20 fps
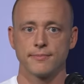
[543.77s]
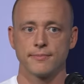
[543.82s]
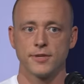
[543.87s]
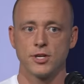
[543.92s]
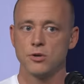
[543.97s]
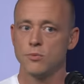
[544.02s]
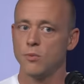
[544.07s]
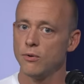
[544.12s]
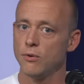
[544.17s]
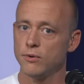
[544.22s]

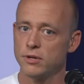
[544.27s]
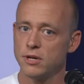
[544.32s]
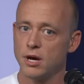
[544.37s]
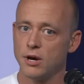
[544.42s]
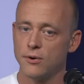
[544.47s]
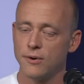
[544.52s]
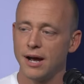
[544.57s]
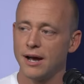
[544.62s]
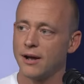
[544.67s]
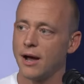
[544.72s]
You
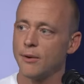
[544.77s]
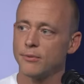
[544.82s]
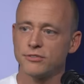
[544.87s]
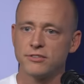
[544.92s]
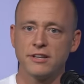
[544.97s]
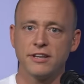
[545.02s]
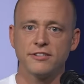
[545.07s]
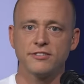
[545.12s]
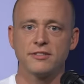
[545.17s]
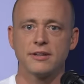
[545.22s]
know. I, I, was
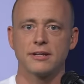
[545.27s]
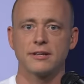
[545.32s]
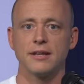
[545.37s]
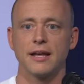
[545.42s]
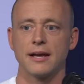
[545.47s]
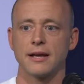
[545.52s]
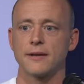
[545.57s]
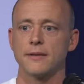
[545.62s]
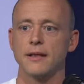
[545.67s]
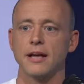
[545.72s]
listening,
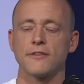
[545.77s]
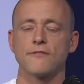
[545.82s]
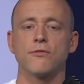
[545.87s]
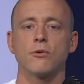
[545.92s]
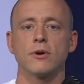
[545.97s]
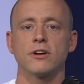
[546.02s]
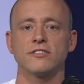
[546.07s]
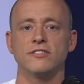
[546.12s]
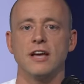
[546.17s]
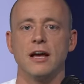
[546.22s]
like, like
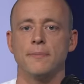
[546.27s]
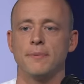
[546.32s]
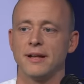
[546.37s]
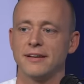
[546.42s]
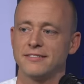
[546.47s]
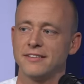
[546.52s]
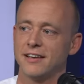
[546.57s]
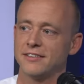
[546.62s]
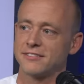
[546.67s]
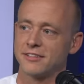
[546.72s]
for example, I
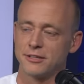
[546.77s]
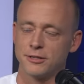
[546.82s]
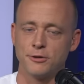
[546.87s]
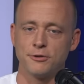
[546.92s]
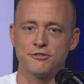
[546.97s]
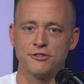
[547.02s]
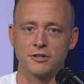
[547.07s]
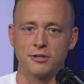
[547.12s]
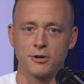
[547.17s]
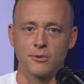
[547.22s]
texted
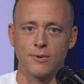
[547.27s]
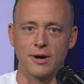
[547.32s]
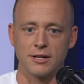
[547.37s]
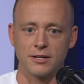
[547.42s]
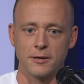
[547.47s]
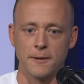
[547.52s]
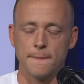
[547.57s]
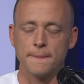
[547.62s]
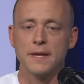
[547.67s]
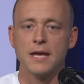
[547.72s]
Liucci a little while
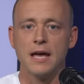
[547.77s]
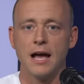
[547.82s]
ago.